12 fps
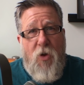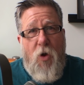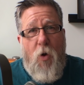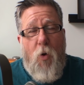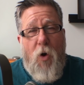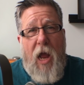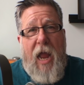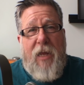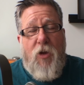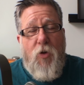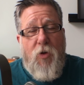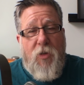or I
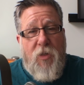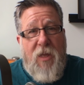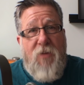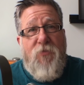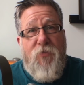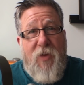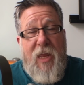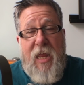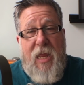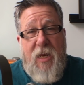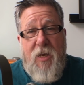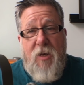could live
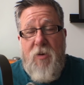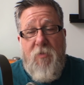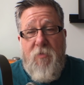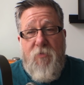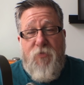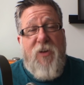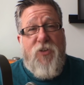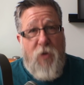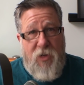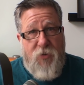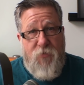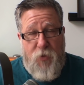in
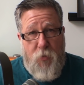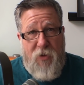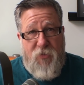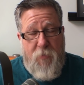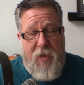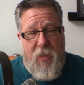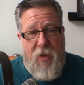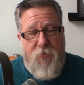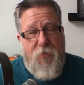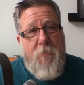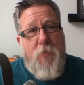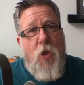frustration for the rest of my life.